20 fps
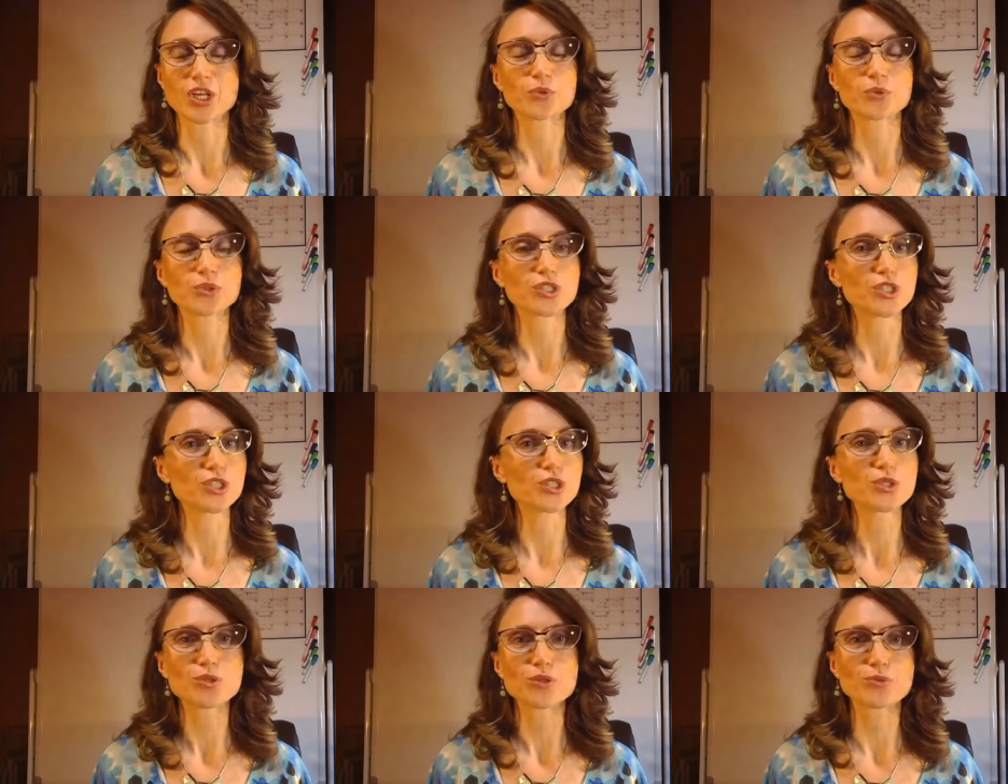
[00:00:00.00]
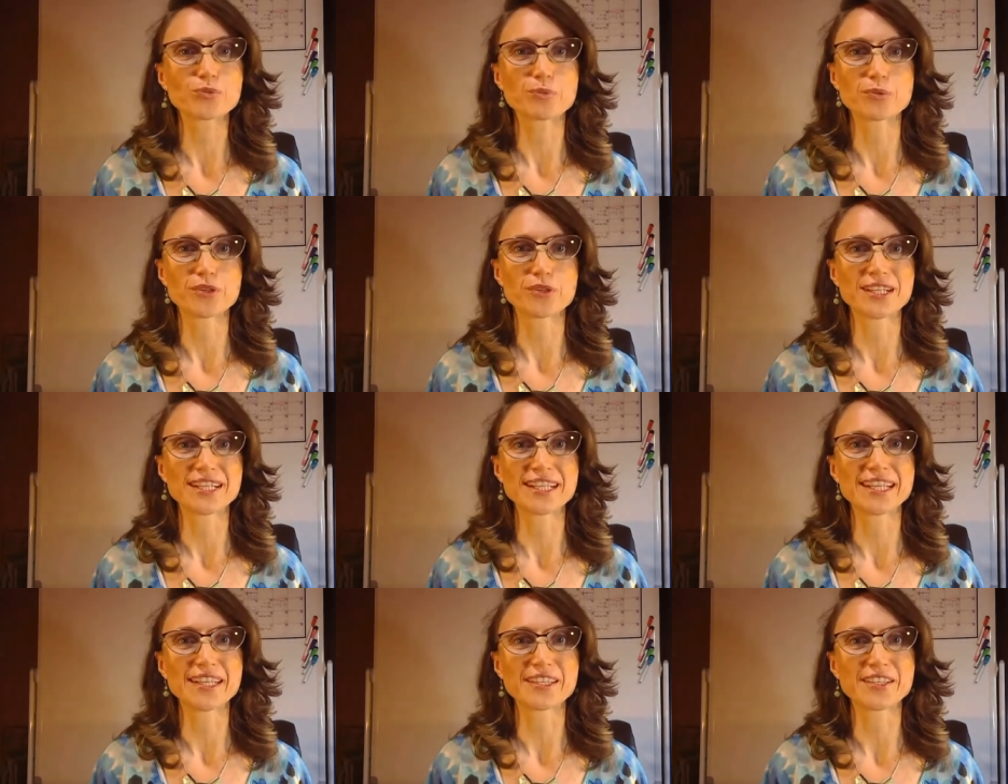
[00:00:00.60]
which is so
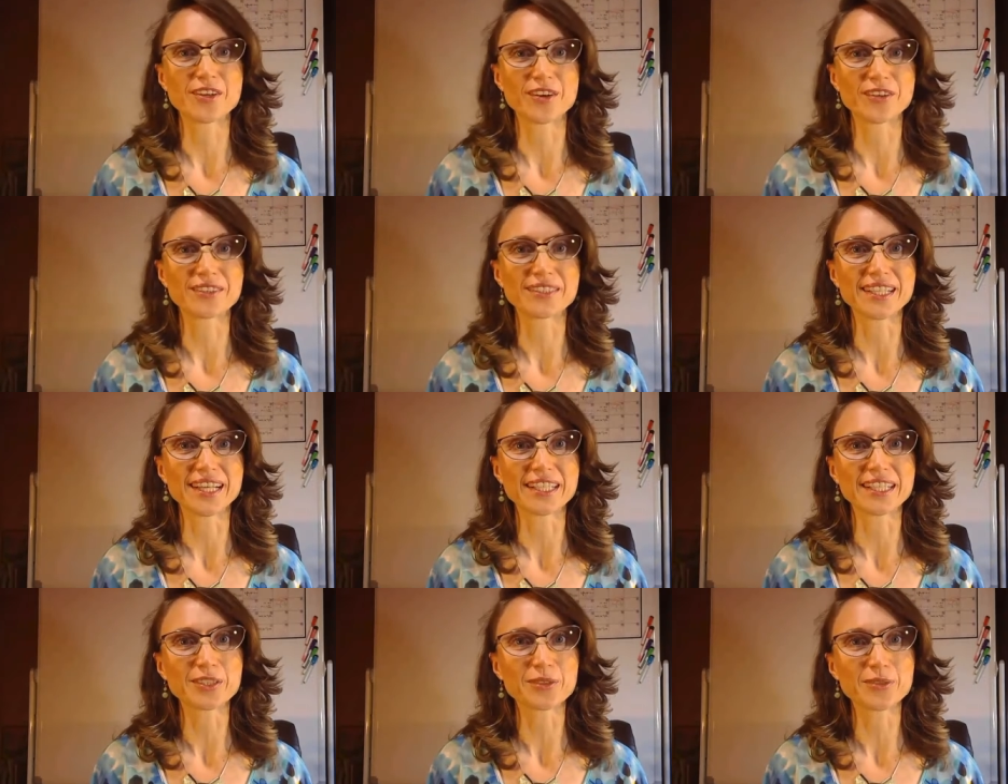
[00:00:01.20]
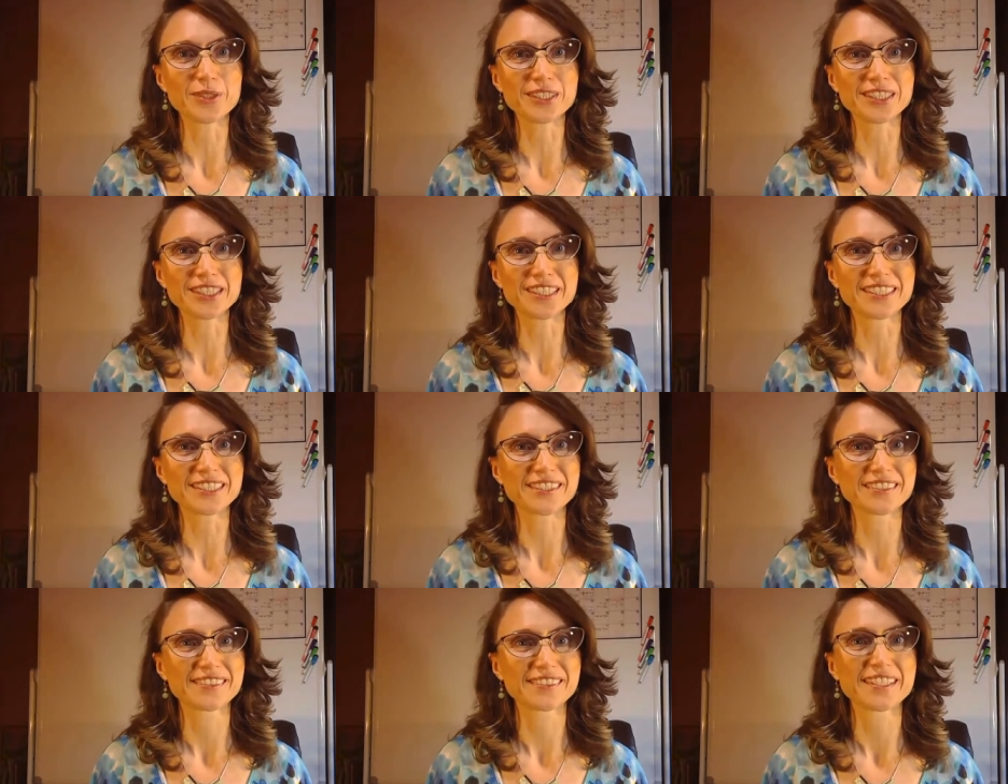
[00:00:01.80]
important in the online
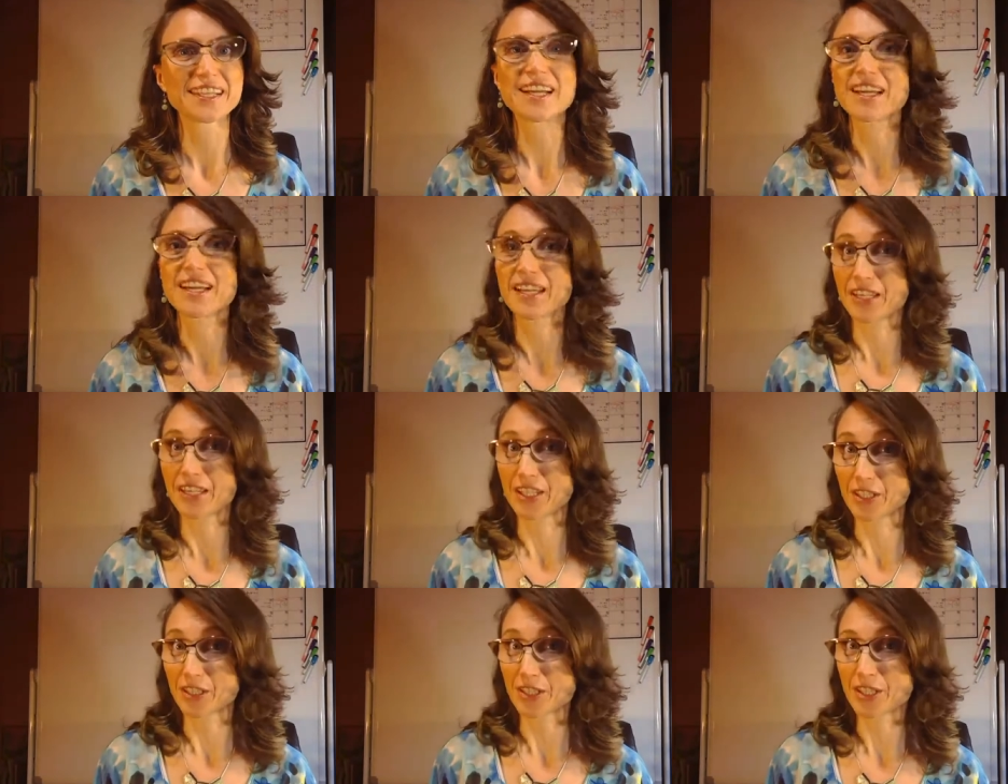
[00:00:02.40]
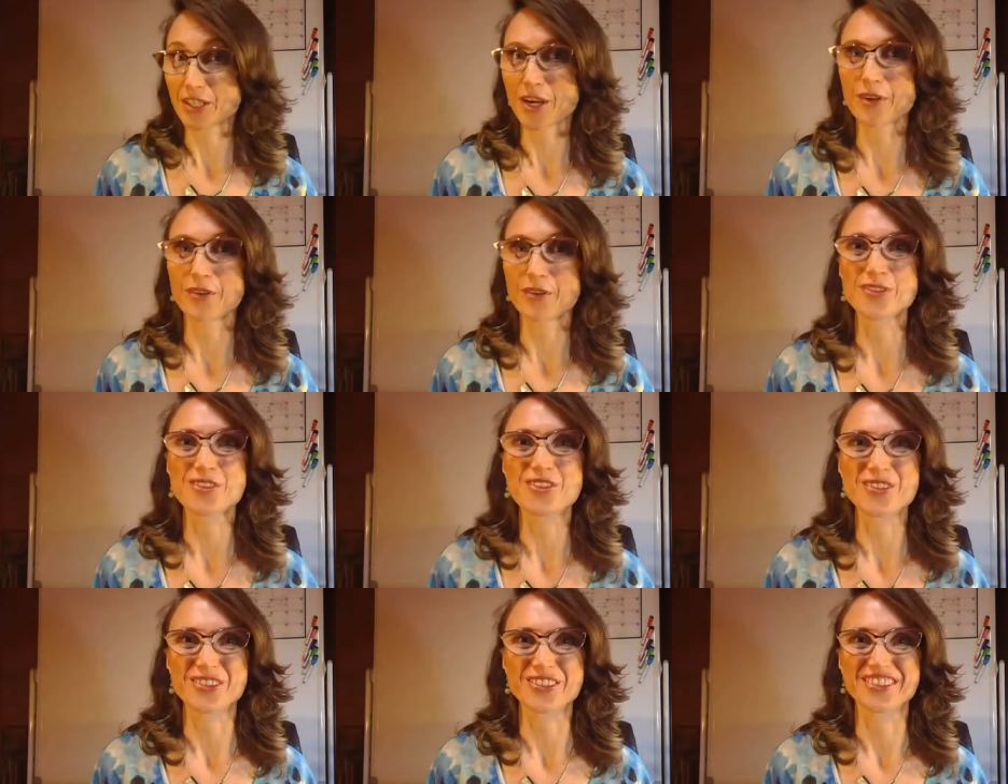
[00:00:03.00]
course. Here's how
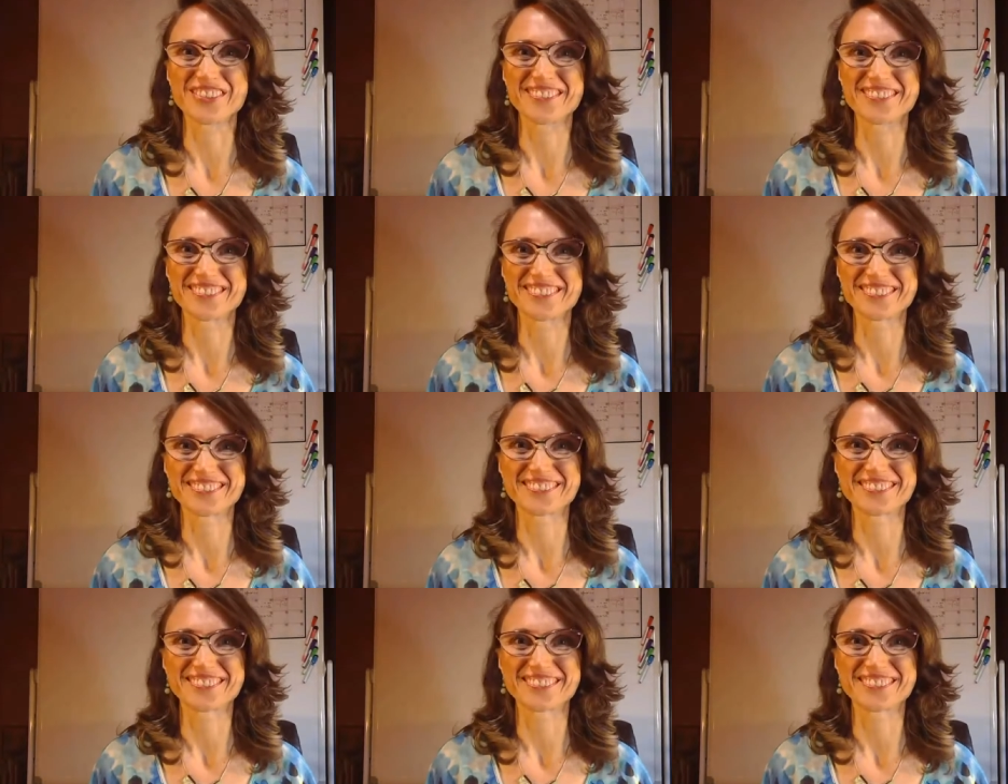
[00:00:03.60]
you do it.